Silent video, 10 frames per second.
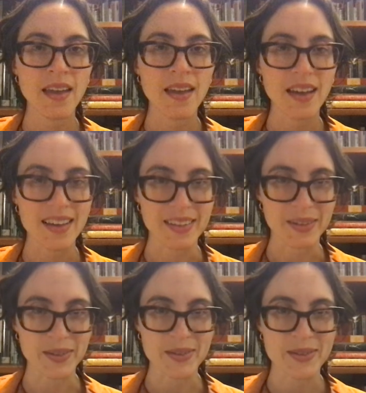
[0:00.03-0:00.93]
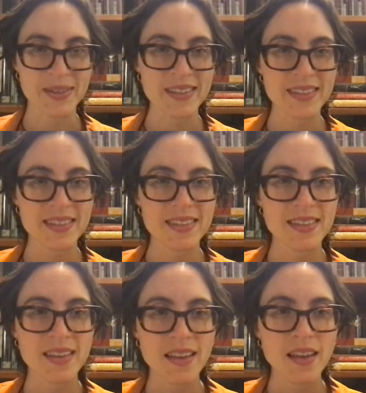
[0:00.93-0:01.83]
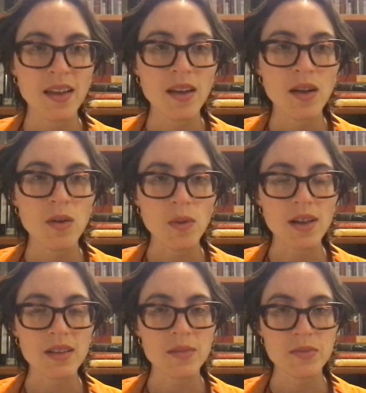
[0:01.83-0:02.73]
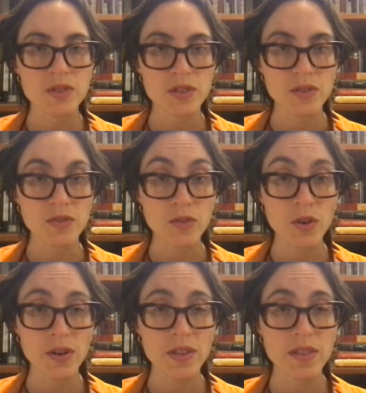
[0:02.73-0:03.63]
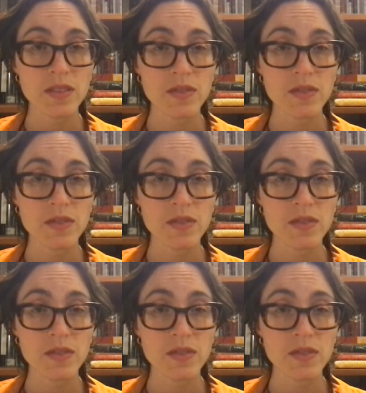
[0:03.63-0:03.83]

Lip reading: Hello students, welcome to the fourth